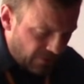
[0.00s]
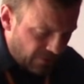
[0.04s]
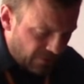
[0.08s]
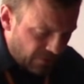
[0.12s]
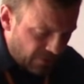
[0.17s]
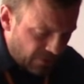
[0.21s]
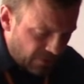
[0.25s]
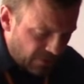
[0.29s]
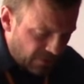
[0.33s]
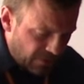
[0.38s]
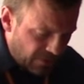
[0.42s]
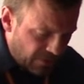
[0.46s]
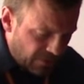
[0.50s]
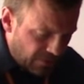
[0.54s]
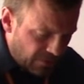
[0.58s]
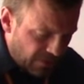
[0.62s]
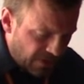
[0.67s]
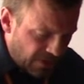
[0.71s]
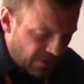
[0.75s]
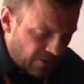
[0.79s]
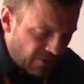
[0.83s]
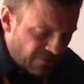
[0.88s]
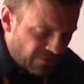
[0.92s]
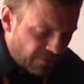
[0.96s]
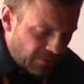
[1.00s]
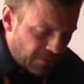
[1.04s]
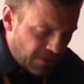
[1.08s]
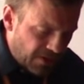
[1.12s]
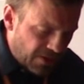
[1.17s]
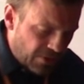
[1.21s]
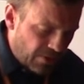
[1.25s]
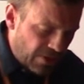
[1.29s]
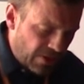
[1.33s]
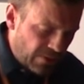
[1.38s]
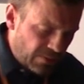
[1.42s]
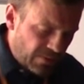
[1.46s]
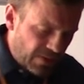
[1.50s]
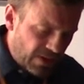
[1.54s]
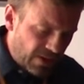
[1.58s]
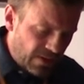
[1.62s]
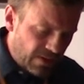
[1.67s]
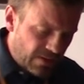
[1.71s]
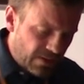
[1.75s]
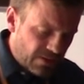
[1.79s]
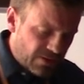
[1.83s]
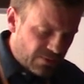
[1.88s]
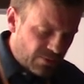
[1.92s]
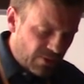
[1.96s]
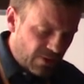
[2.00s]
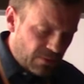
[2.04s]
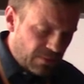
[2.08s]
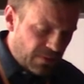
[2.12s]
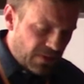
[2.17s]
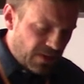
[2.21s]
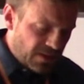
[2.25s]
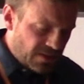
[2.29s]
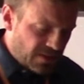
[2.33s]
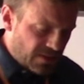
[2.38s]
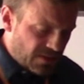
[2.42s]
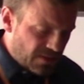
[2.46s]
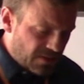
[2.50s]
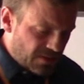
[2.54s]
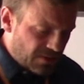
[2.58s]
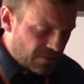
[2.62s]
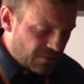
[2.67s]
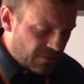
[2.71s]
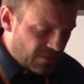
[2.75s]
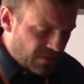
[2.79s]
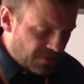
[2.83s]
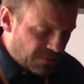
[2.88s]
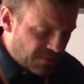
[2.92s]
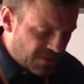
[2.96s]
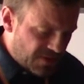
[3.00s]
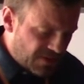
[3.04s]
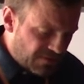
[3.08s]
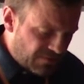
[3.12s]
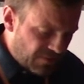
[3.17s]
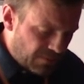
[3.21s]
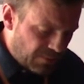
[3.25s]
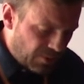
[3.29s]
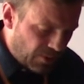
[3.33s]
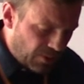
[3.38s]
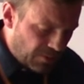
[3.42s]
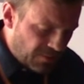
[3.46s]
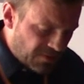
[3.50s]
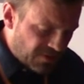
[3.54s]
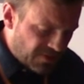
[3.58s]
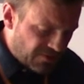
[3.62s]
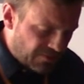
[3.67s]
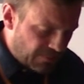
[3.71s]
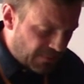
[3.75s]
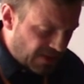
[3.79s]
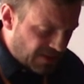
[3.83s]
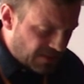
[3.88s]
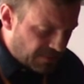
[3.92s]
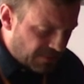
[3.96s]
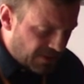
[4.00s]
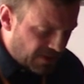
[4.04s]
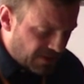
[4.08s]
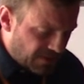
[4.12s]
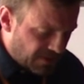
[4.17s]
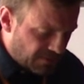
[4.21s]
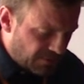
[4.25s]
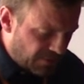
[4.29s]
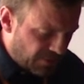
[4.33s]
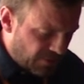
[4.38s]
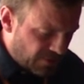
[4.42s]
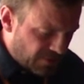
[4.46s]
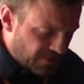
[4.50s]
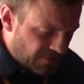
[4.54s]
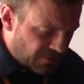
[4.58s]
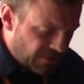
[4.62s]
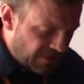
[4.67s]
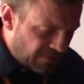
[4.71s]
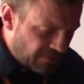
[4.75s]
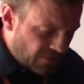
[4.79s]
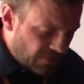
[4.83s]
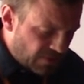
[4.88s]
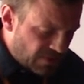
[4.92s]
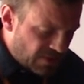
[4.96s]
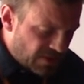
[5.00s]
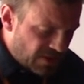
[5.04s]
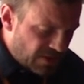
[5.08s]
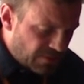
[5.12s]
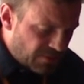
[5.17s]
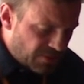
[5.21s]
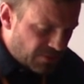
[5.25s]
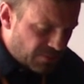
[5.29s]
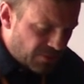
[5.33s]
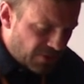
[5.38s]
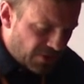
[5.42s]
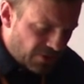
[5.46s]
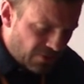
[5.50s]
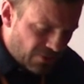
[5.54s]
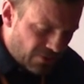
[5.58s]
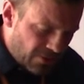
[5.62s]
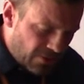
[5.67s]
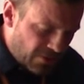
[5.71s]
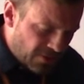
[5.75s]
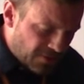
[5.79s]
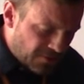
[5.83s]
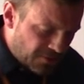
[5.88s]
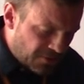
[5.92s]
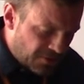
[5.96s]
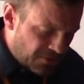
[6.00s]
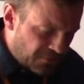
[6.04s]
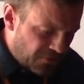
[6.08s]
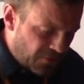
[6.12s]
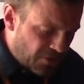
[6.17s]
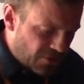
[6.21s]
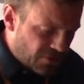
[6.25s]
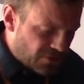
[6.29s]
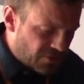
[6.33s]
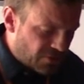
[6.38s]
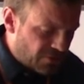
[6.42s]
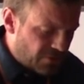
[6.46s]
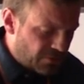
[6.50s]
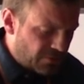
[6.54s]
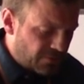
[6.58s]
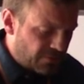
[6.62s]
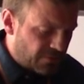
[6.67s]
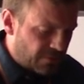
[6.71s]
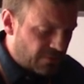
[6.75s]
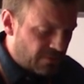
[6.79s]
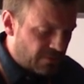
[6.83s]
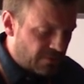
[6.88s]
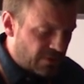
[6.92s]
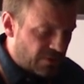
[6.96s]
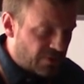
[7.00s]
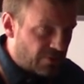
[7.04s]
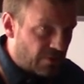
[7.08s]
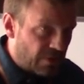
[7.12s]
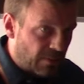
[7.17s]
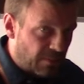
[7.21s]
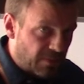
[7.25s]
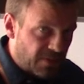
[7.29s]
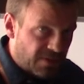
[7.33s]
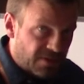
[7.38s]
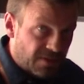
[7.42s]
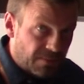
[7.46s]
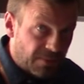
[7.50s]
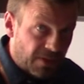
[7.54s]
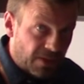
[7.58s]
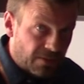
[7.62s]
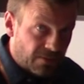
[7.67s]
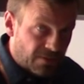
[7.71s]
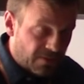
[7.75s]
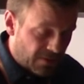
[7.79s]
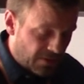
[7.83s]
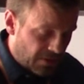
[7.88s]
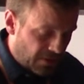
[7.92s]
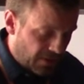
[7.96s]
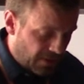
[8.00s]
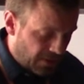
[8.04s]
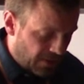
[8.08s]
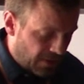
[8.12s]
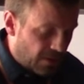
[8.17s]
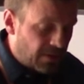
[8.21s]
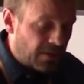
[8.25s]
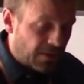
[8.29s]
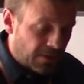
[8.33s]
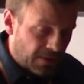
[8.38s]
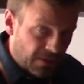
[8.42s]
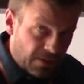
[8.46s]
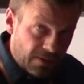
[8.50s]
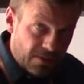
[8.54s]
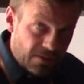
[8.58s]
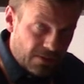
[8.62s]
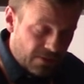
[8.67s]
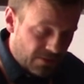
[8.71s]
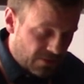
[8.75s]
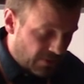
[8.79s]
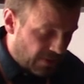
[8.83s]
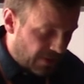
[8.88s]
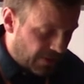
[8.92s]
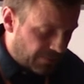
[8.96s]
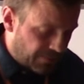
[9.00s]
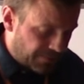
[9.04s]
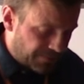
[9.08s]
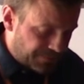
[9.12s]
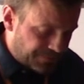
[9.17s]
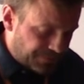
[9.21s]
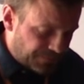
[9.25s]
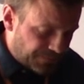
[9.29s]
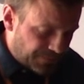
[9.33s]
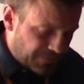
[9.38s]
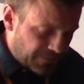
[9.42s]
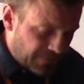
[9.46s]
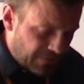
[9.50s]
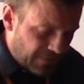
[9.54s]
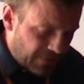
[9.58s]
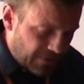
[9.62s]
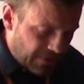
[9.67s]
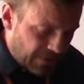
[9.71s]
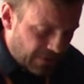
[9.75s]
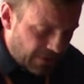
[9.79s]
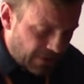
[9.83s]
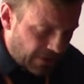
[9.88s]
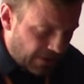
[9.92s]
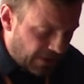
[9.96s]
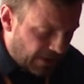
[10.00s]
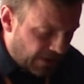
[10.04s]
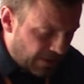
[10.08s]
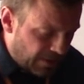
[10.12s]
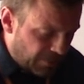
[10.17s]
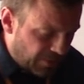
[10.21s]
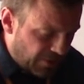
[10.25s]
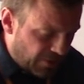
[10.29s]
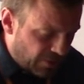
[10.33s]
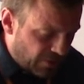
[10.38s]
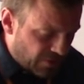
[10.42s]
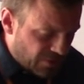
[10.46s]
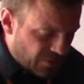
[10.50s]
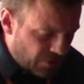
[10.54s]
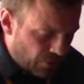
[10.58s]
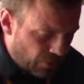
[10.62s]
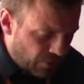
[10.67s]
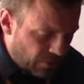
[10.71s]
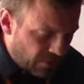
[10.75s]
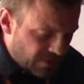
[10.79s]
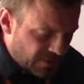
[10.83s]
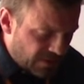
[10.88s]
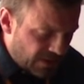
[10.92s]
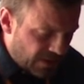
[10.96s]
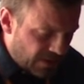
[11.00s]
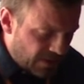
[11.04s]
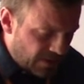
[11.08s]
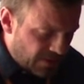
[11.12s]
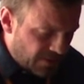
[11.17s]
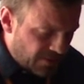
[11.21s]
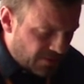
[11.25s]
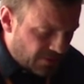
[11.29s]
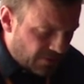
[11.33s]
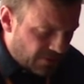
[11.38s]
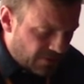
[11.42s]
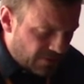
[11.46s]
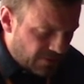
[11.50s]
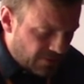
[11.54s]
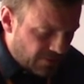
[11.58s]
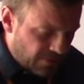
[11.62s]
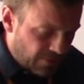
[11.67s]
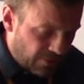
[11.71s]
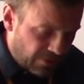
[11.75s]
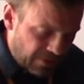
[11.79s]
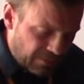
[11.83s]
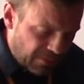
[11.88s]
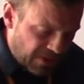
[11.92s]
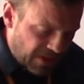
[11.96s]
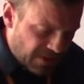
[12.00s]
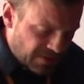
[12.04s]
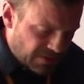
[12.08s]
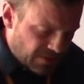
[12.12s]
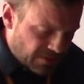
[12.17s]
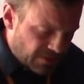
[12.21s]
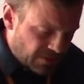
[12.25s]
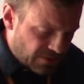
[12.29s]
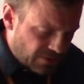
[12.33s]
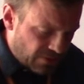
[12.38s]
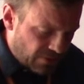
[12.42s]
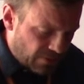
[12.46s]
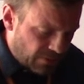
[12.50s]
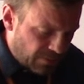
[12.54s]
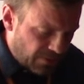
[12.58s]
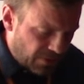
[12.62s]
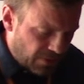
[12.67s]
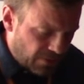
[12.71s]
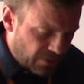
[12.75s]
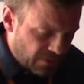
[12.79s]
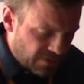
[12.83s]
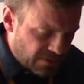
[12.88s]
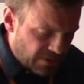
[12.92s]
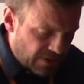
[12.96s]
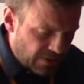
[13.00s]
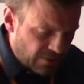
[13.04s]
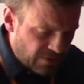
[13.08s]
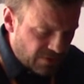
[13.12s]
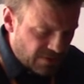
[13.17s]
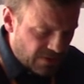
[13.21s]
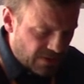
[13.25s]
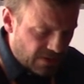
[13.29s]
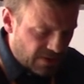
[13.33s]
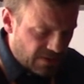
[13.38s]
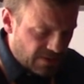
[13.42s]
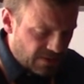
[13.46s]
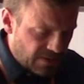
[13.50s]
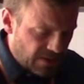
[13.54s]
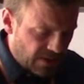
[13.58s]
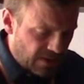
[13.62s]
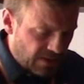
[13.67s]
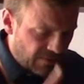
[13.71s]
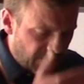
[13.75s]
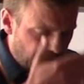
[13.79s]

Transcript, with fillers: Thirdly, when a non-female crowd gather at small places with the specific purpose of maximizing personal revenue, it seems to be a universal truth that trouble is bound to happen, either because locals get at each other or their masters, or because outsiders take